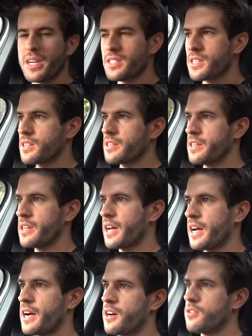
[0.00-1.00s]
basically
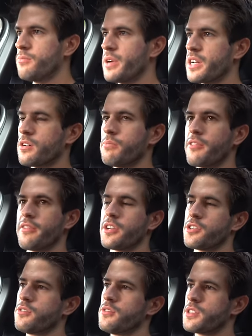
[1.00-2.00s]
how medical
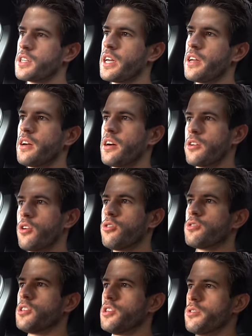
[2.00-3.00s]
professionals get a
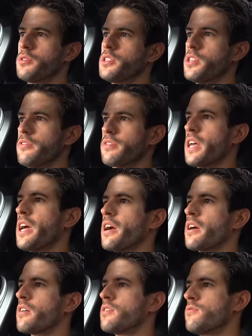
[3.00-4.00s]
continuity of
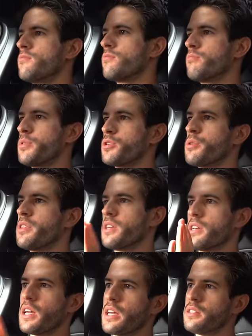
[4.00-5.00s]
care between the
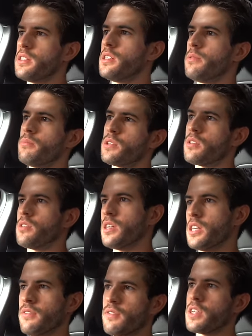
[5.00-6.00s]
day teams, the
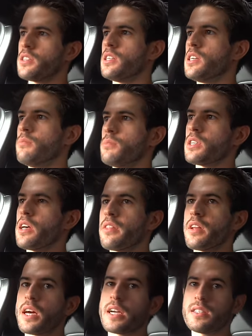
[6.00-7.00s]
evening teams, and
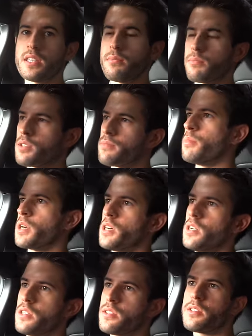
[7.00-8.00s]
the night teams
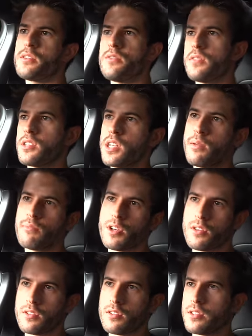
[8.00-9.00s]
because the same
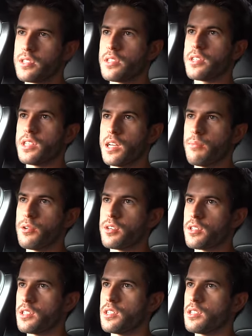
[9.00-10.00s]
doctors and the same
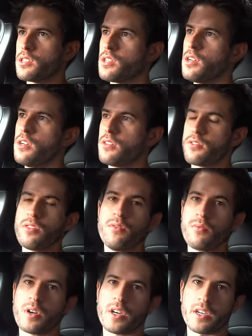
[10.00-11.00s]
nurses
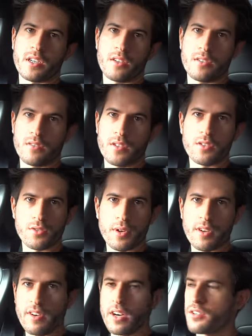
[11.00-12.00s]
don't work you know,
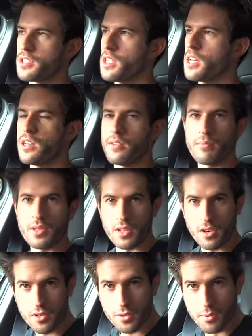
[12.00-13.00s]
24 hours a day, but the
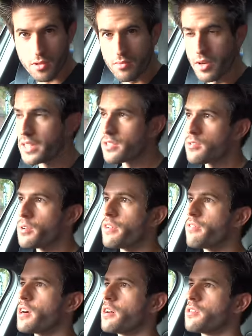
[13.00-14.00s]
hospital runs
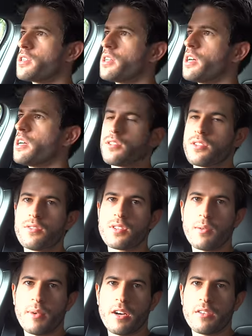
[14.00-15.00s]
24 hours a day. So you
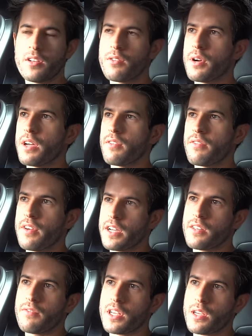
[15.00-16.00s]
somehow need a way of
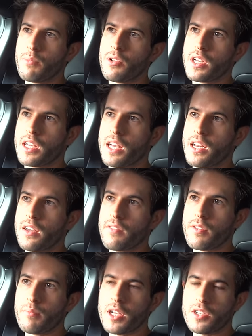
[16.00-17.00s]
effectively communicating
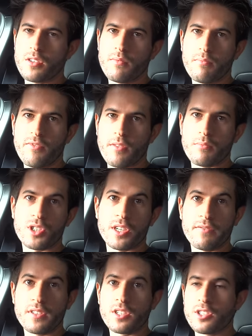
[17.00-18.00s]
information from
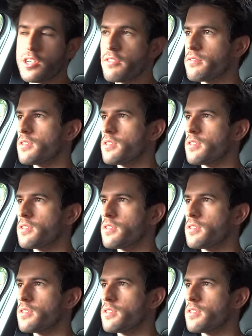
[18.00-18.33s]
shift to shift.